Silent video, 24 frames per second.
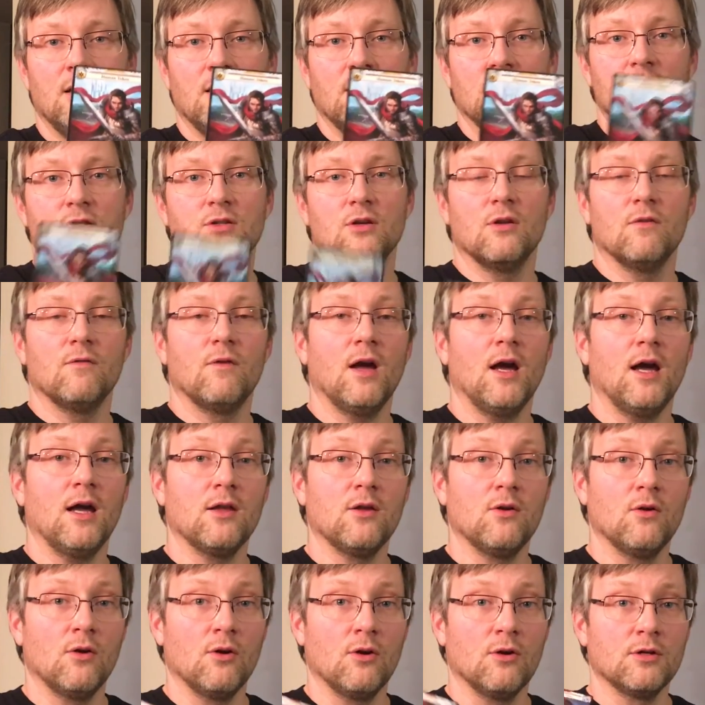So you've got
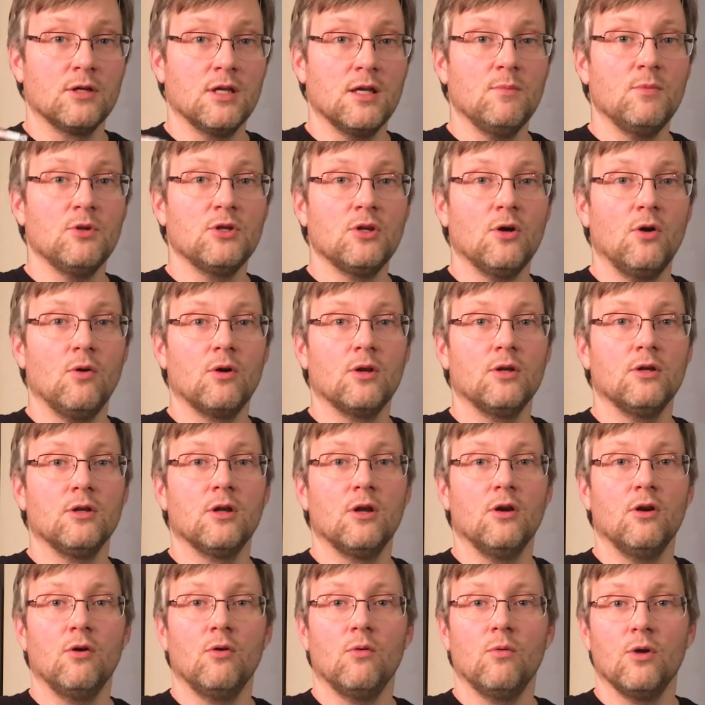your demon token to
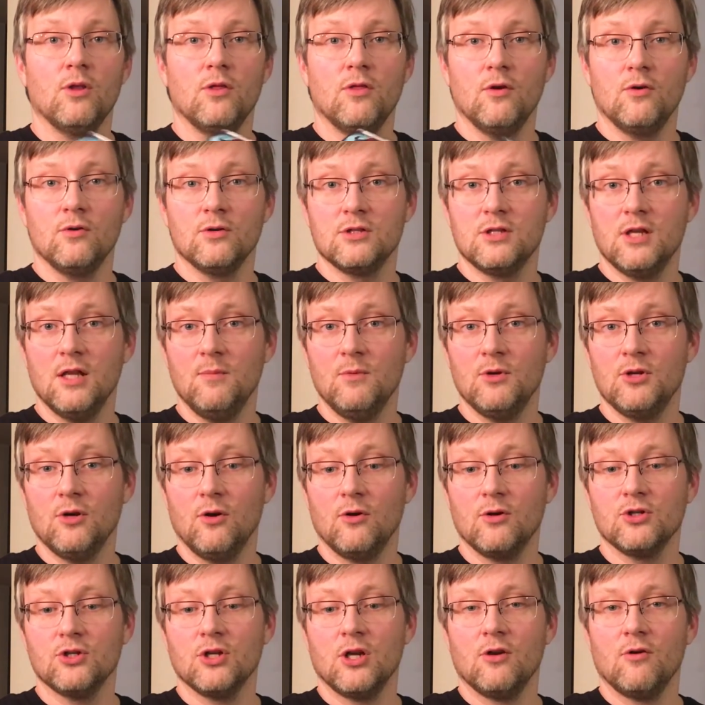go with those demon
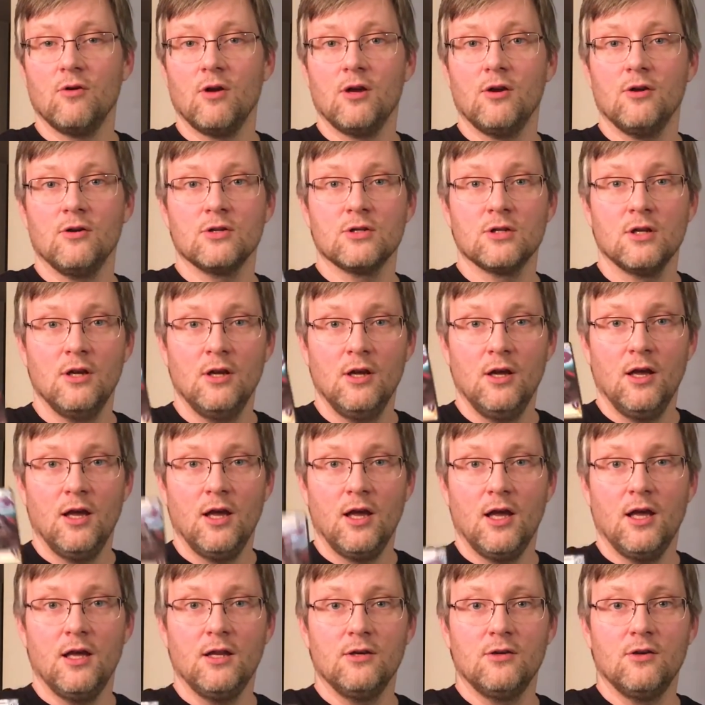token generators,
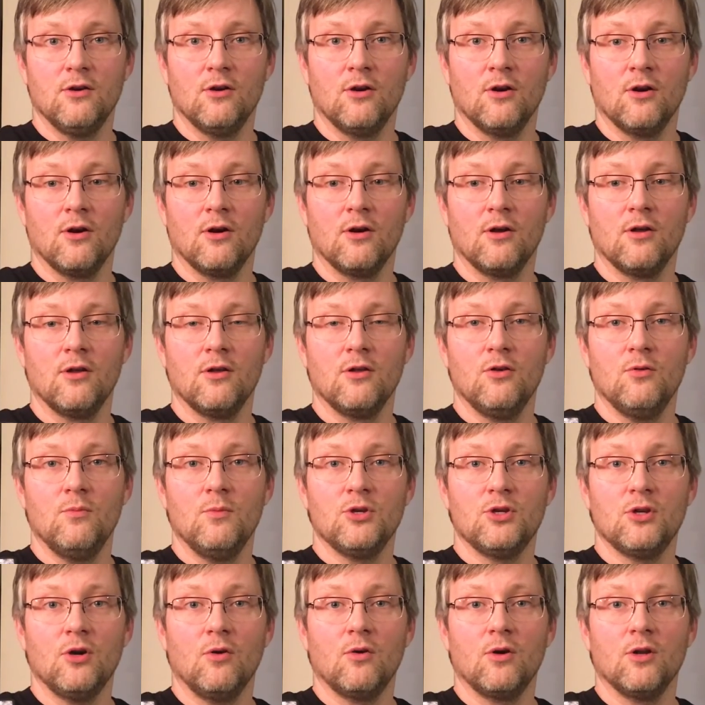and your human
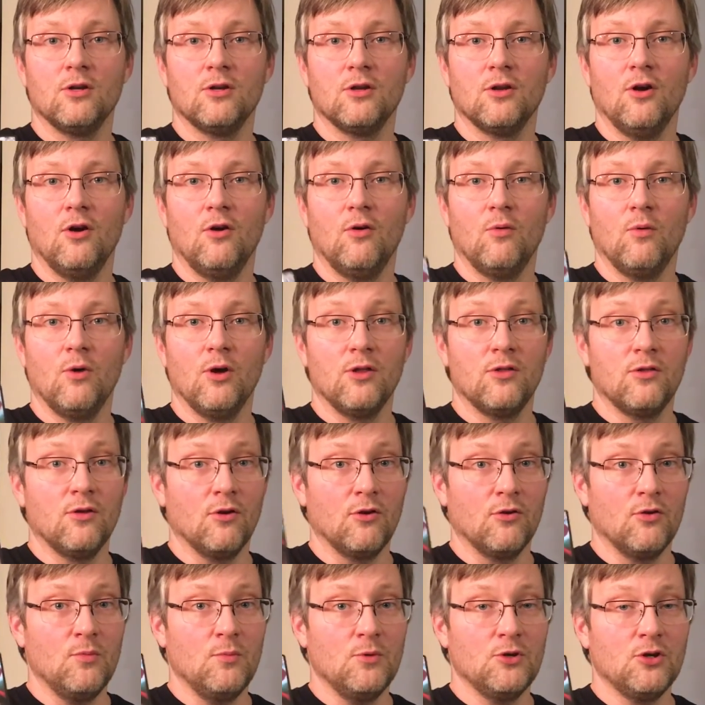token to go with your
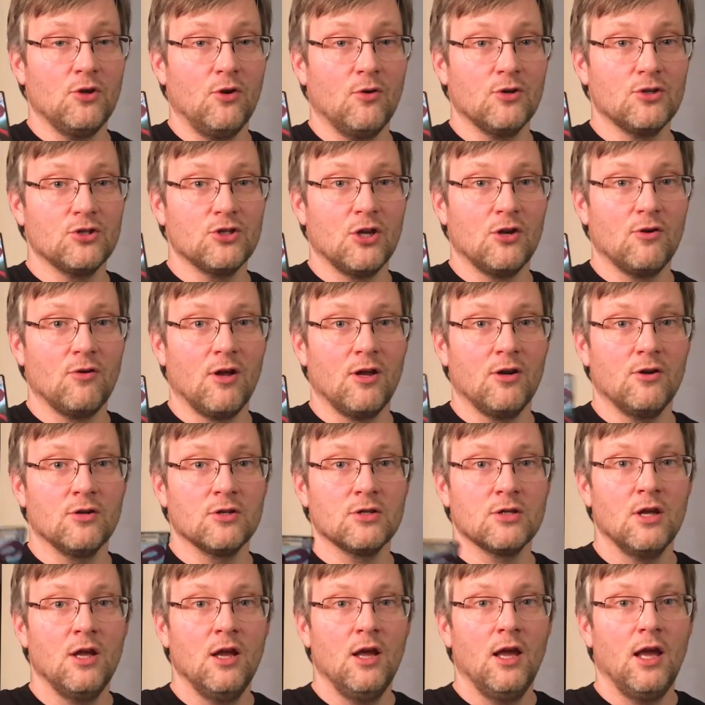human token
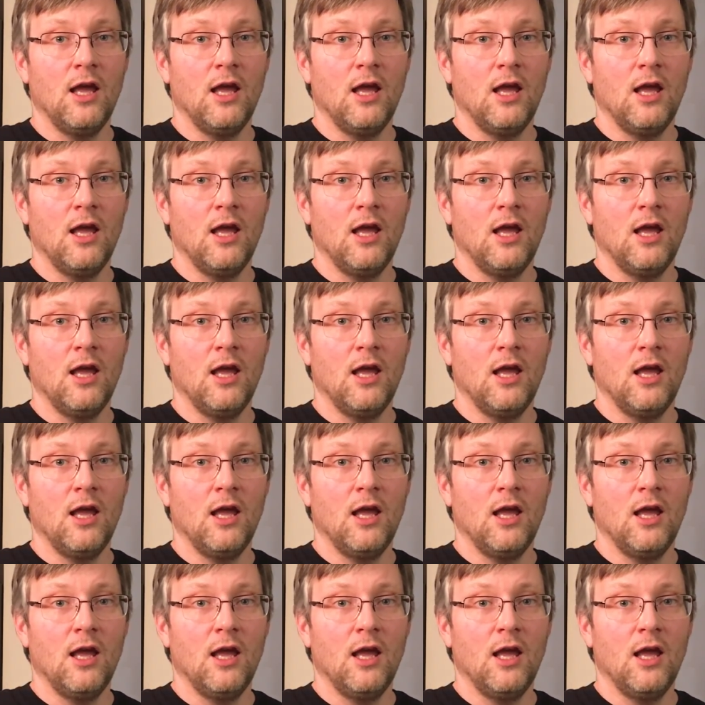generators.